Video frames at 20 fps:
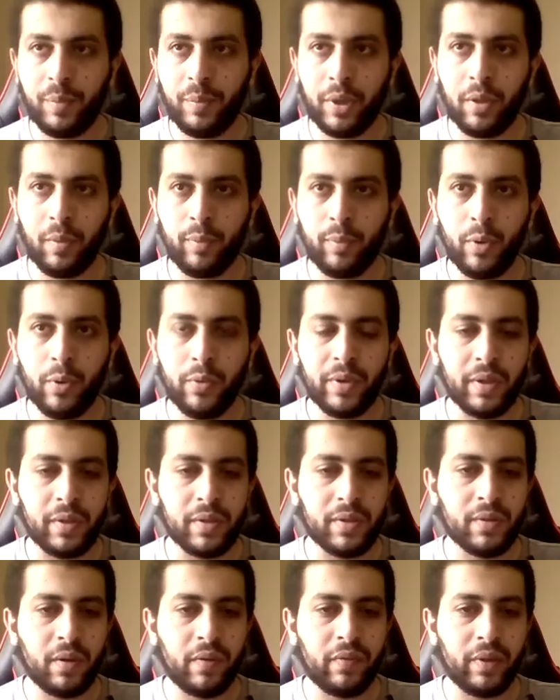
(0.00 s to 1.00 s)
on uploading
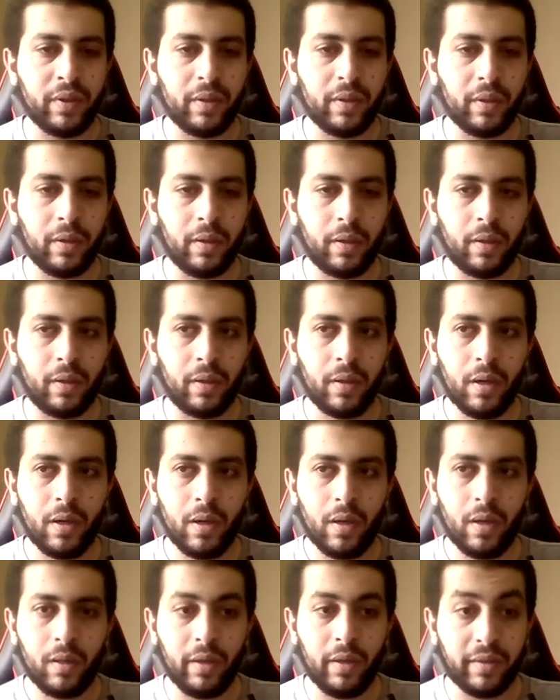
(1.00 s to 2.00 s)
stuff in there,
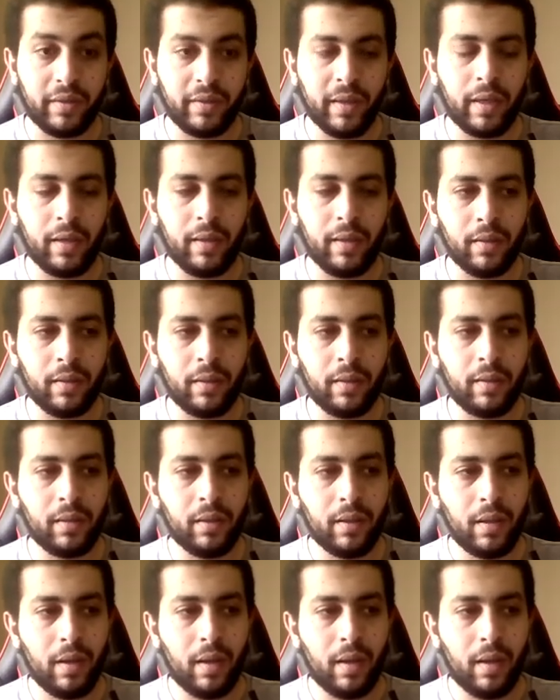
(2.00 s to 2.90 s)
like daily.